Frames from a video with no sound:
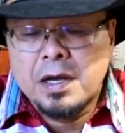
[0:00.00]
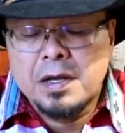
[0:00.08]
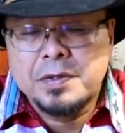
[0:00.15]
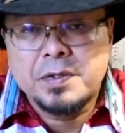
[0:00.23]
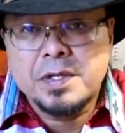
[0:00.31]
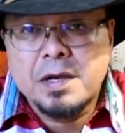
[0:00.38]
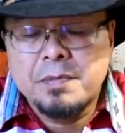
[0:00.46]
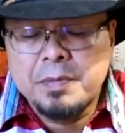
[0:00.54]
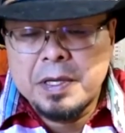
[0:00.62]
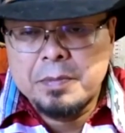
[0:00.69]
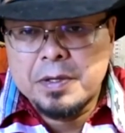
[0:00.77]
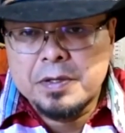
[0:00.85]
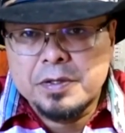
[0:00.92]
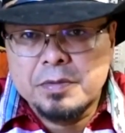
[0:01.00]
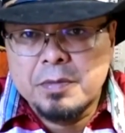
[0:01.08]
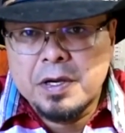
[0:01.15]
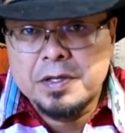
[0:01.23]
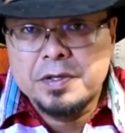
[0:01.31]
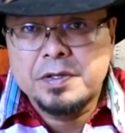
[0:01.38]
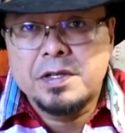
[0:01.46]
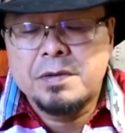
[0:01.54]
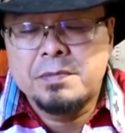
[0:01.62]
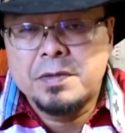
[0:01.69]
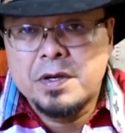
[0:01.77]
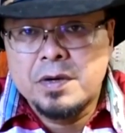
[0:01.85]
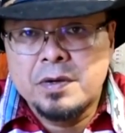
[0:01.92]
Some people smudge,
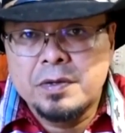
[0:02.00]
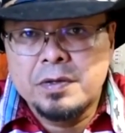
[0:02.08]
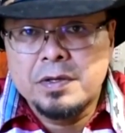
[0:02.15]
some don't.